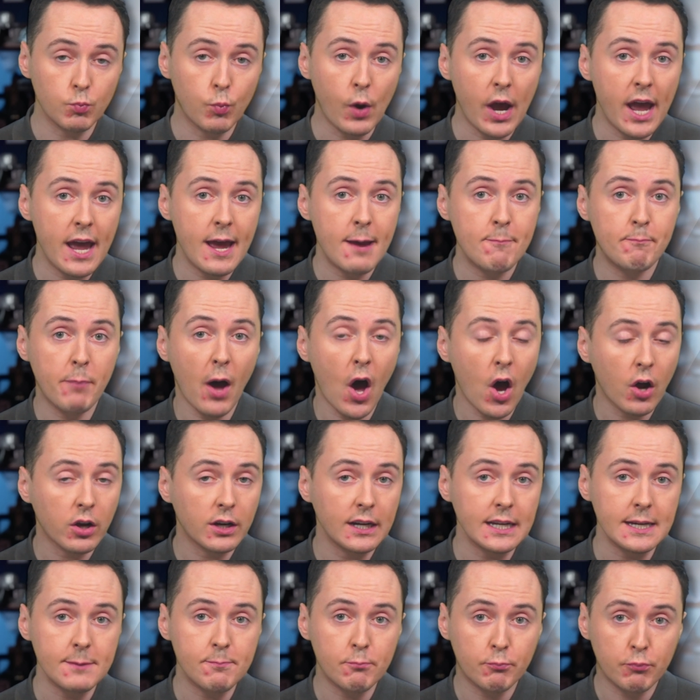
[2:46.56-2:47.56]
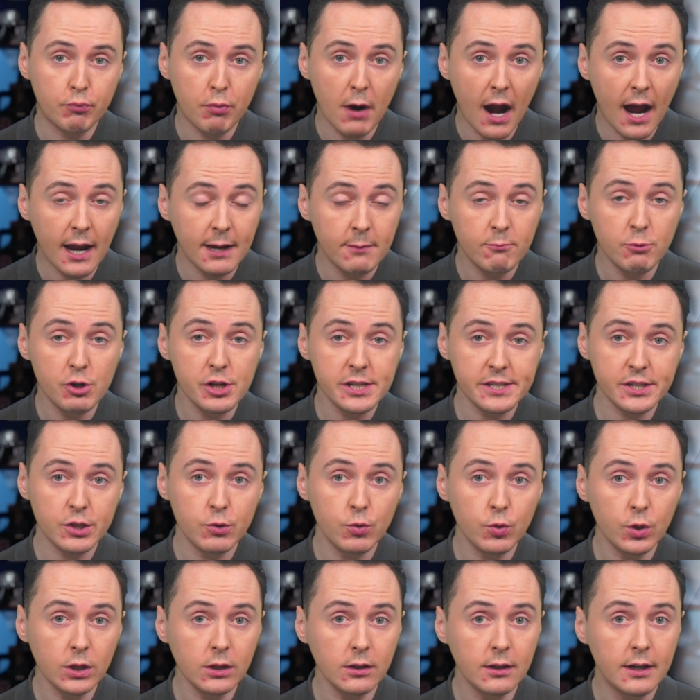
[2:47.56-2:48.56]
where Barclay Primary
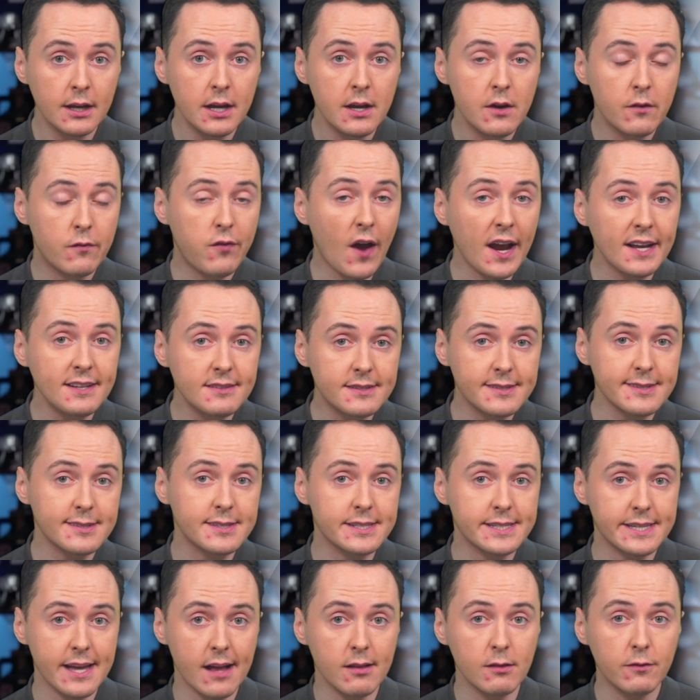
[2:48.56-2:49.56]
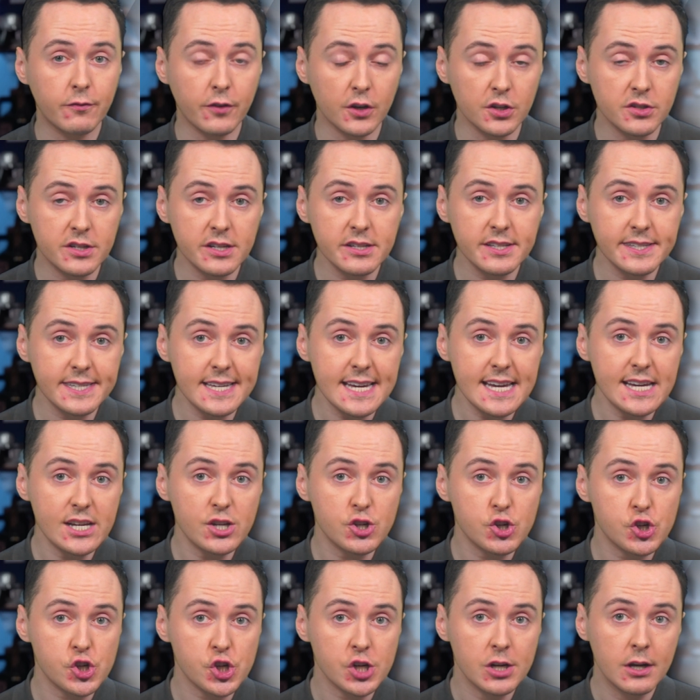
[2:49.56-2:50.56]
School finds itself under
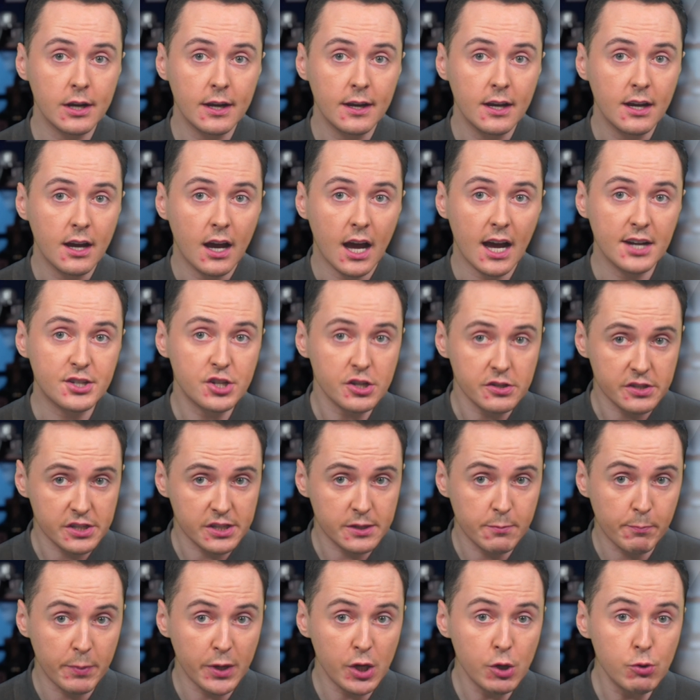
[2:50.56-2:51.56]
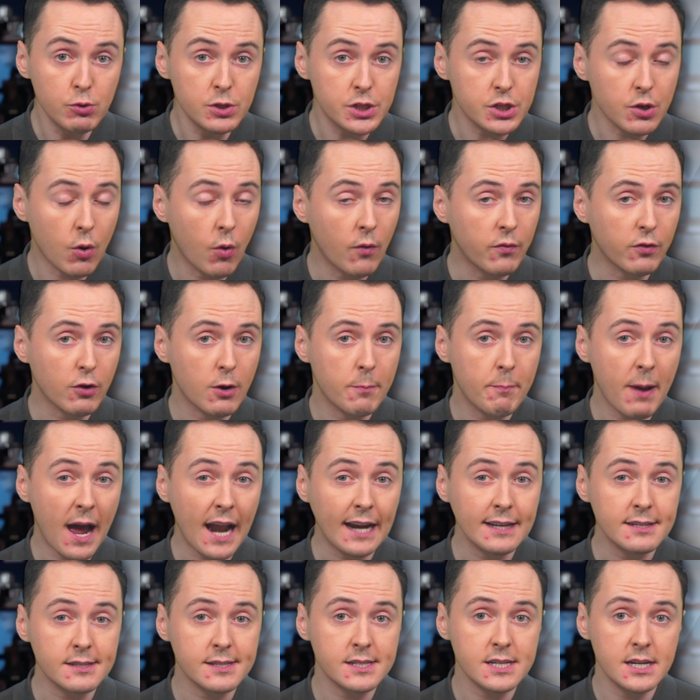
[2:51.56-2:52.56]
siege. A dispute over a
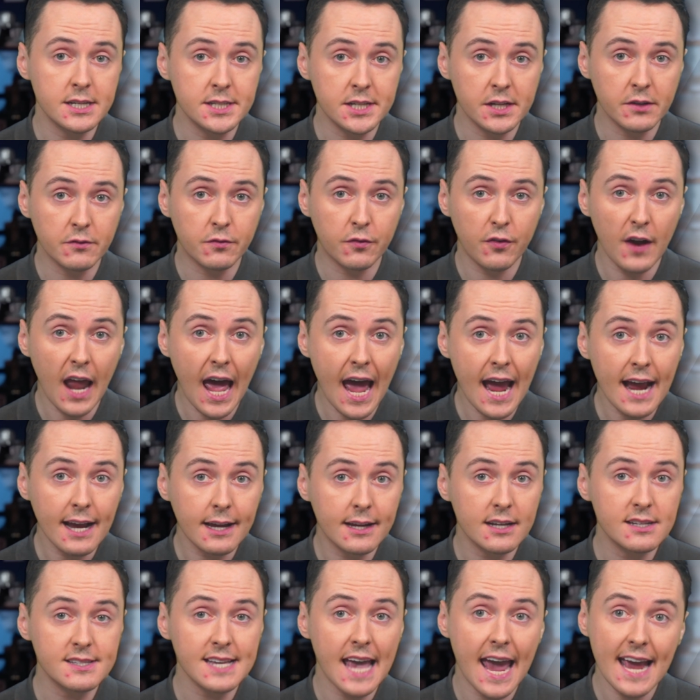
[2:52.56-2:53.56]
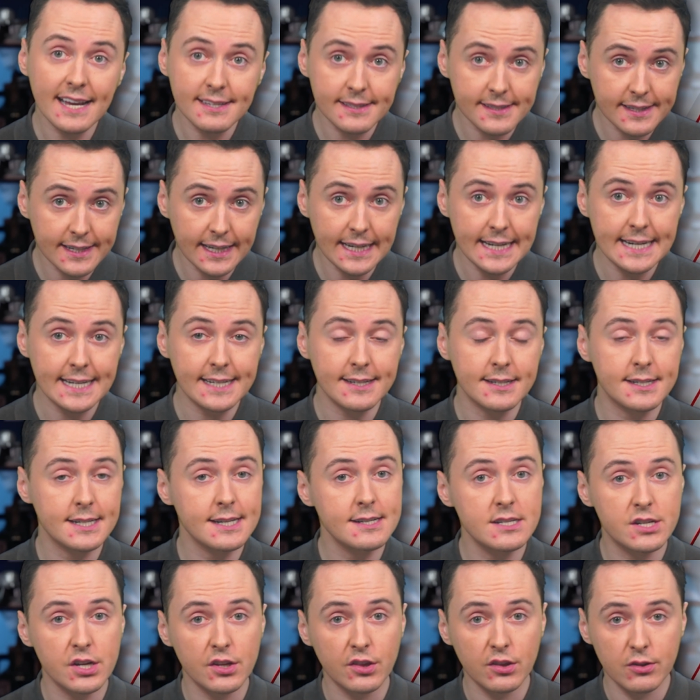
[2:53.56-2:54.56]
Palestinian flag has escalated
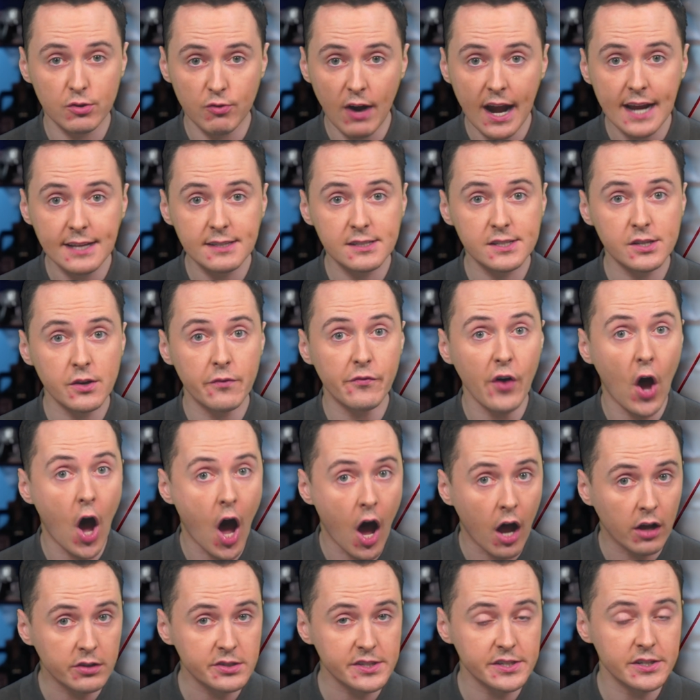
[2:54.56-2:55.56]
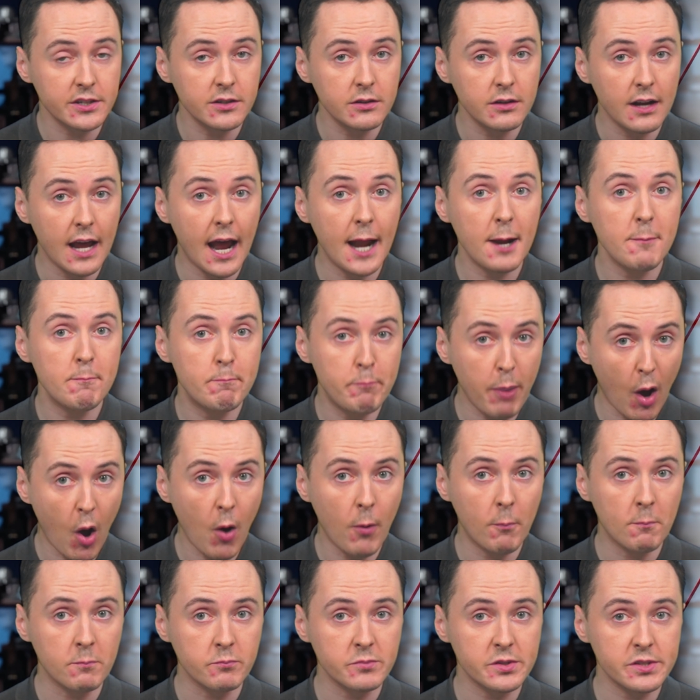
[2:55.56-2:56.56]
into threats of arson and
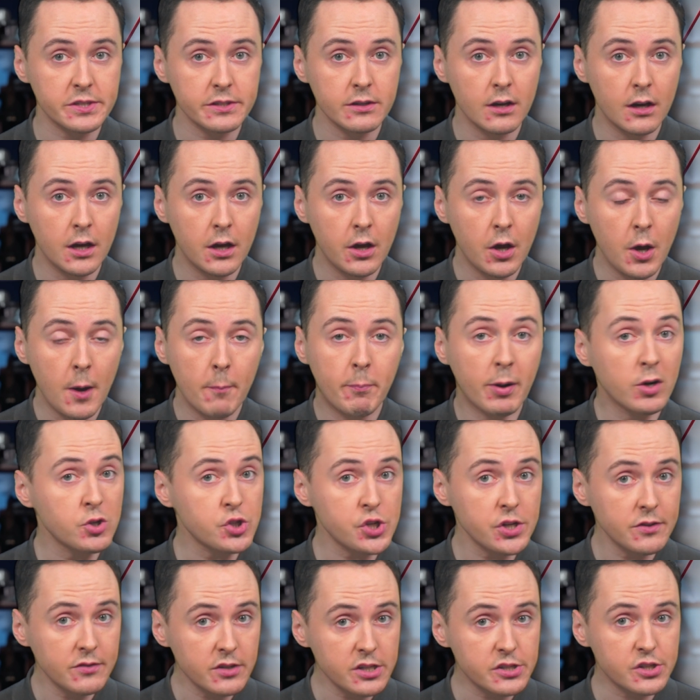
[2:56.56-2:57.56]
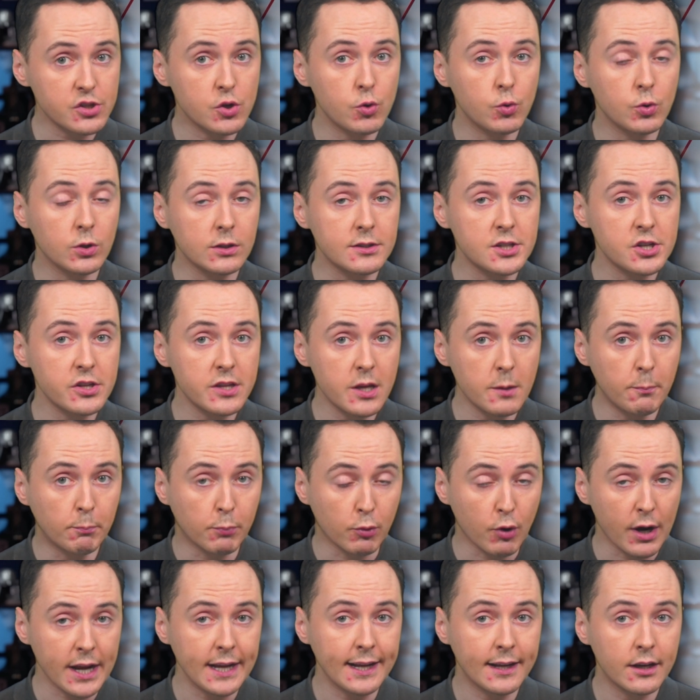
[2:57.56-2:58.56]
bombs, pushing the school to the
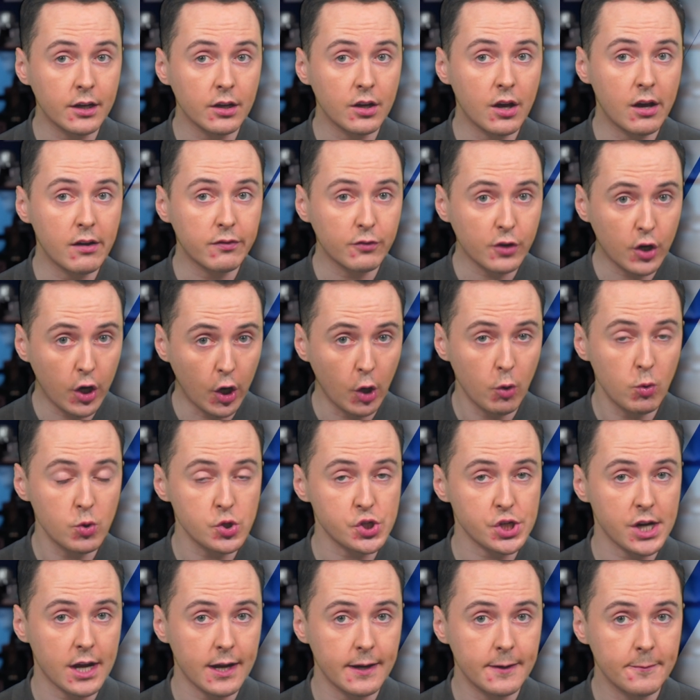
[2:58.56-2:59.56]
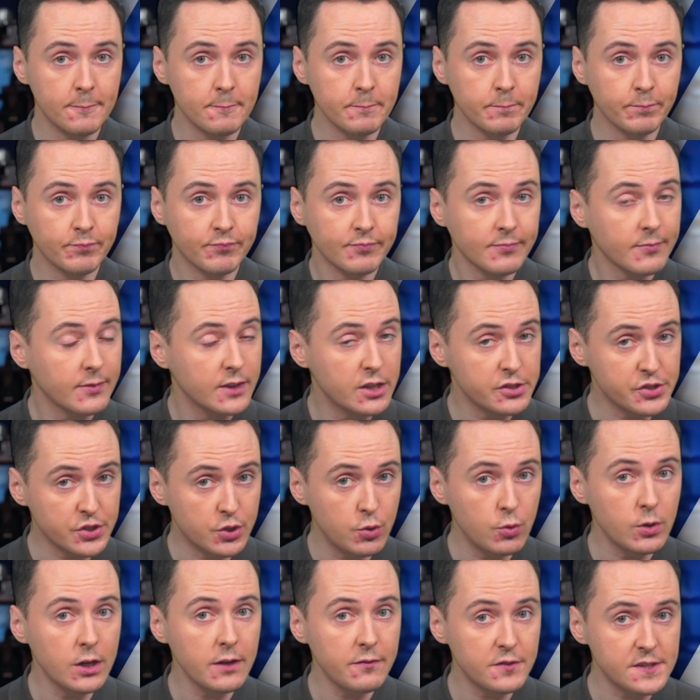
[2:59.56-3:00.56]
brink of closure. The
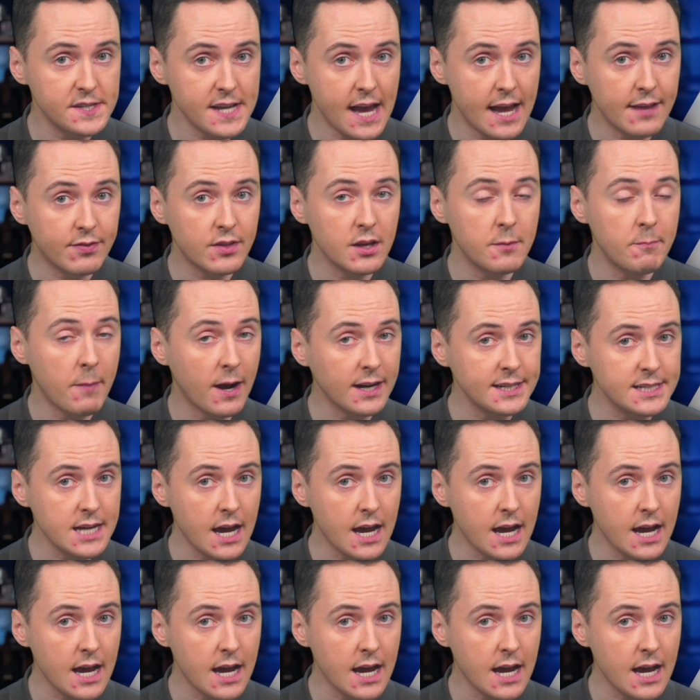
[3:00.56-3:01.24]
school have said they might